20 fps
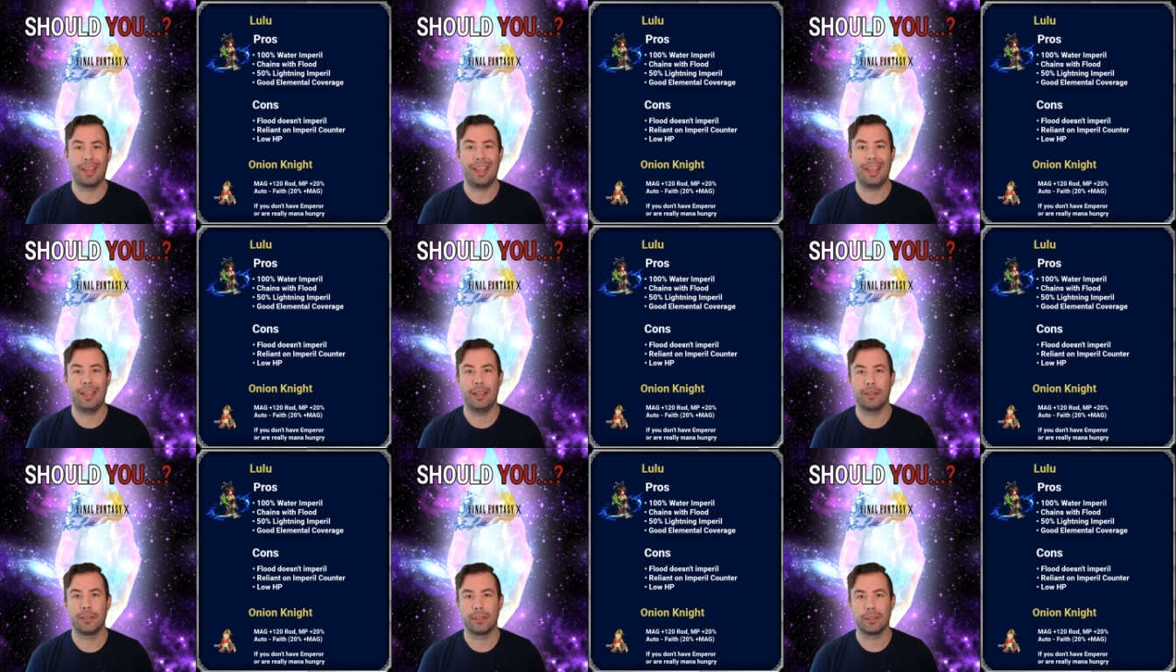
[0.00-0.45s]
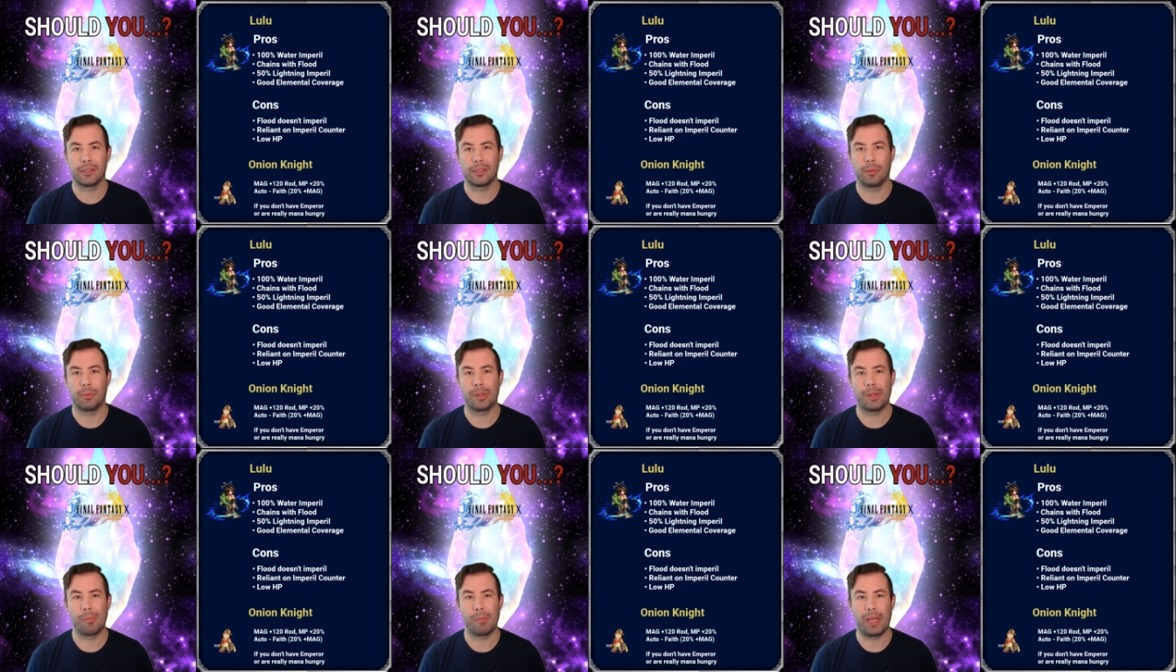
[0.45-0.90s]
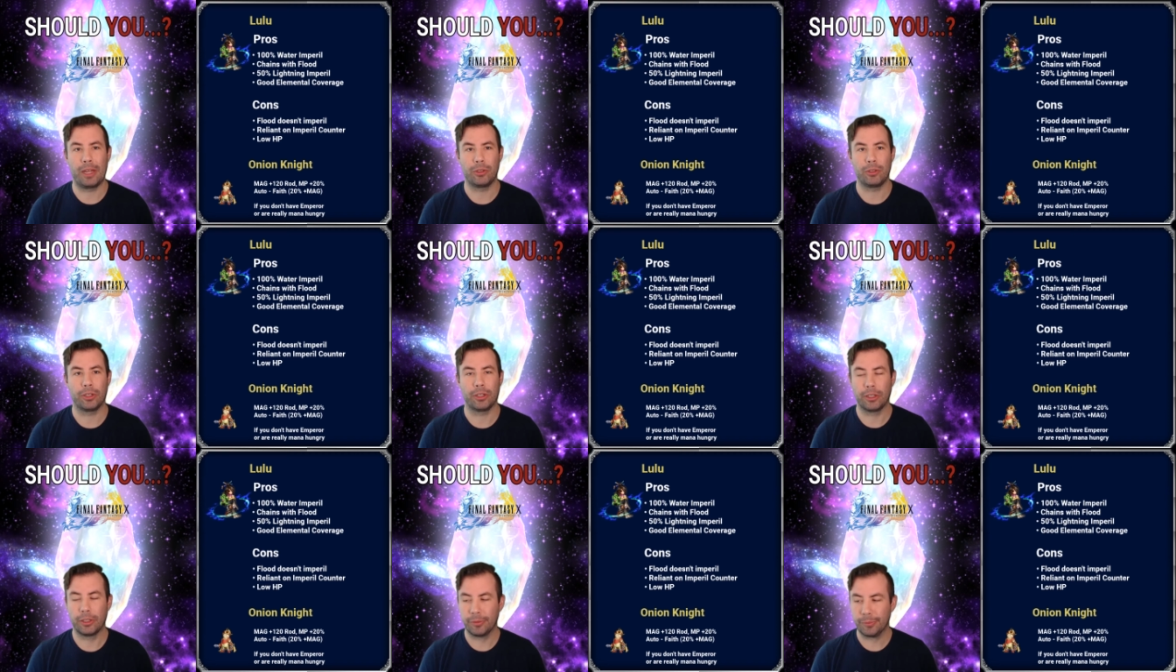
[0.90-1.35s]
hit to some of the
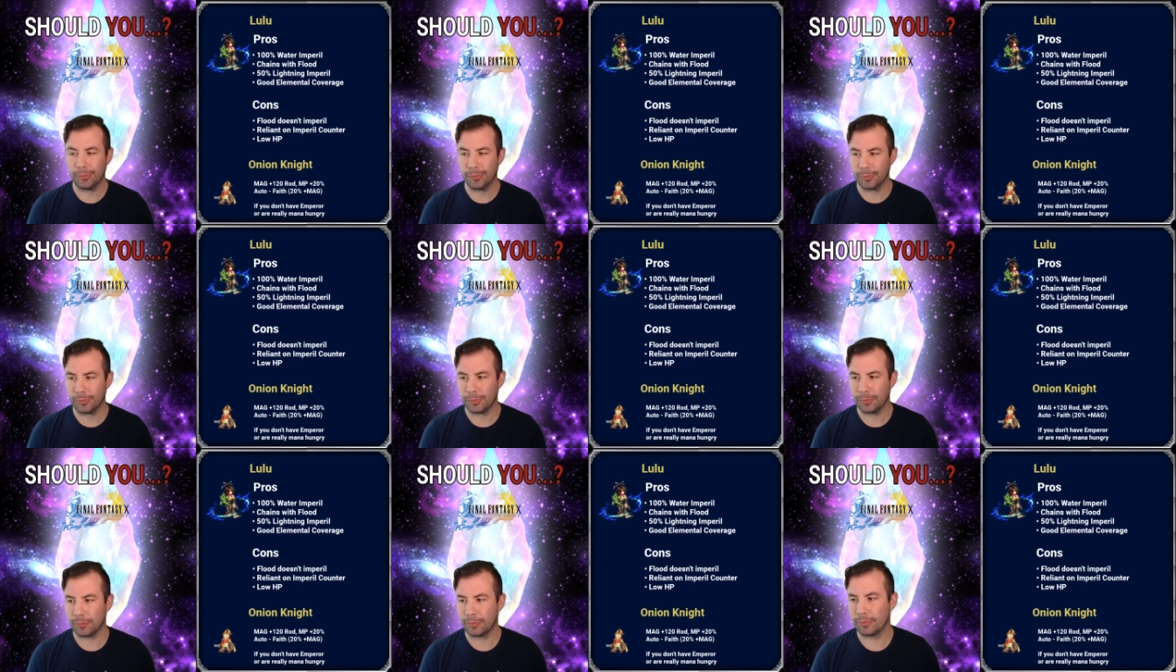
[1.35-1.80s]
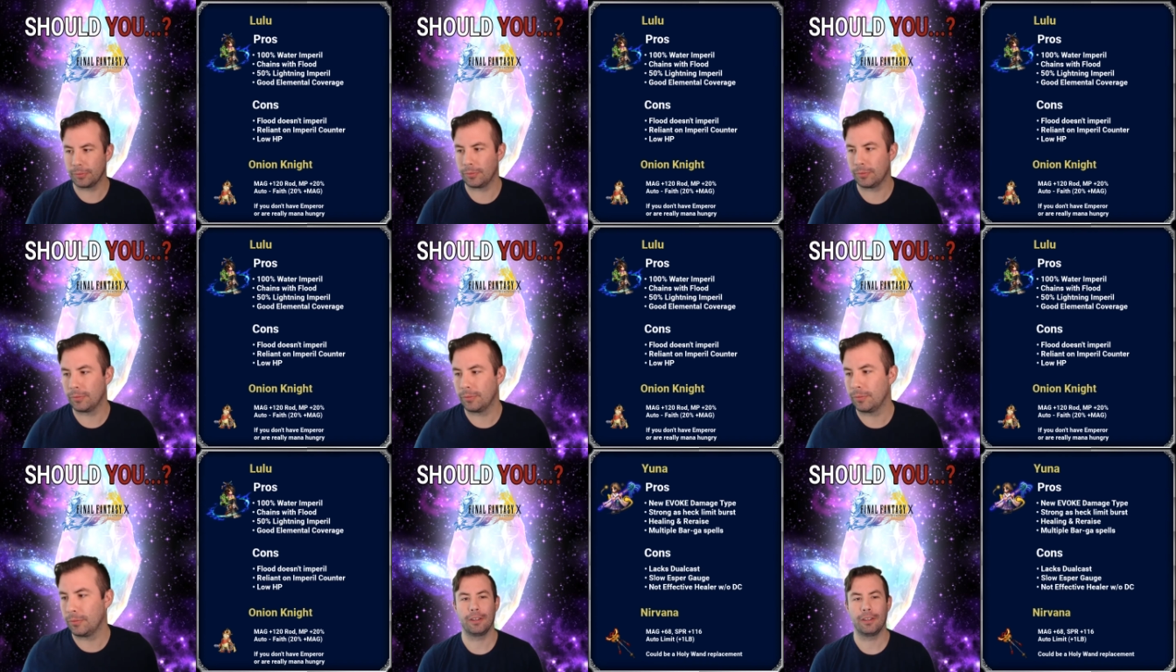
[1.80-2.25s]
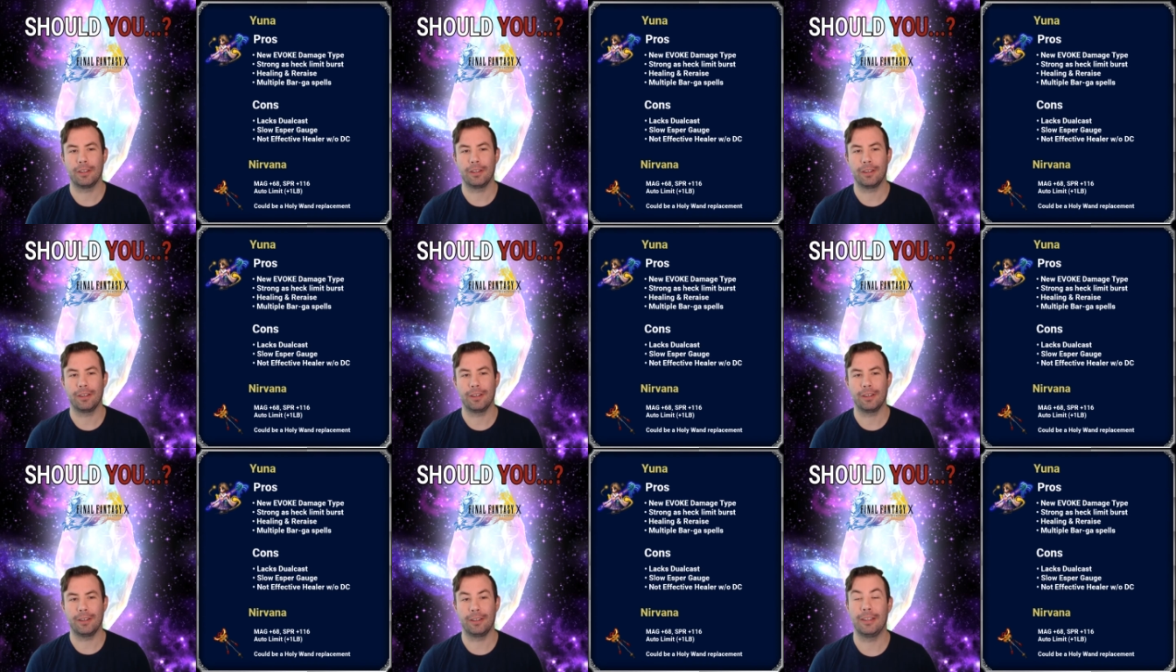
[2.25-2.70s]
magic.
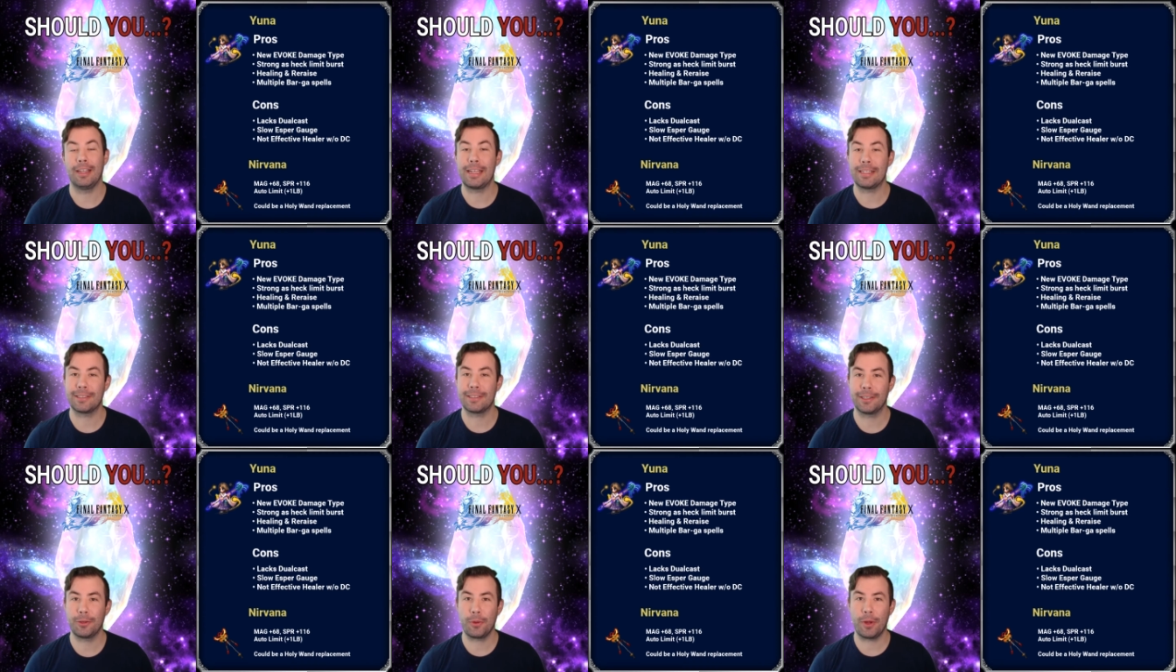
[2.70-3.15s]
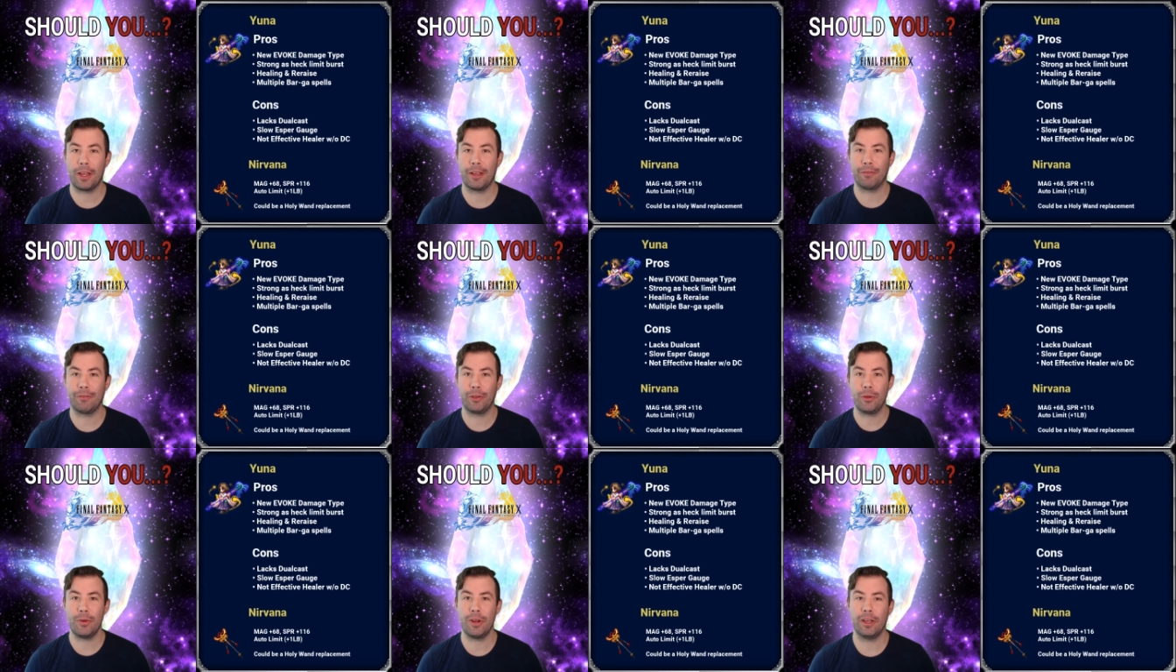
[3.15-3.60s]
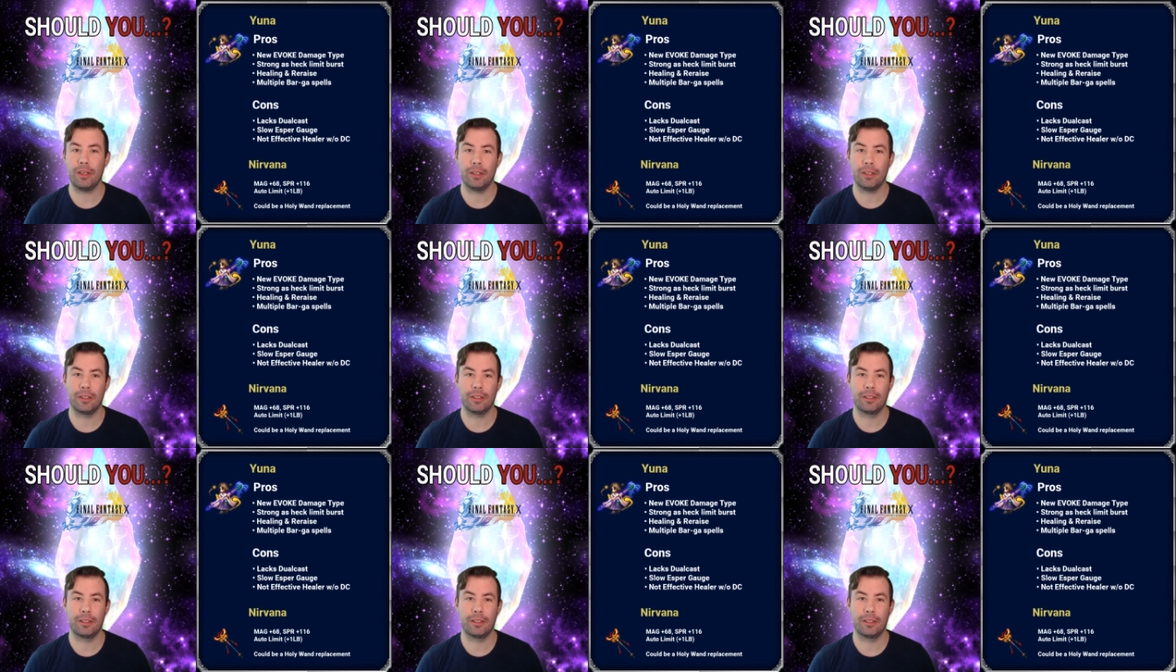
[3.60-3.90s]
And lastly, we have Yuna,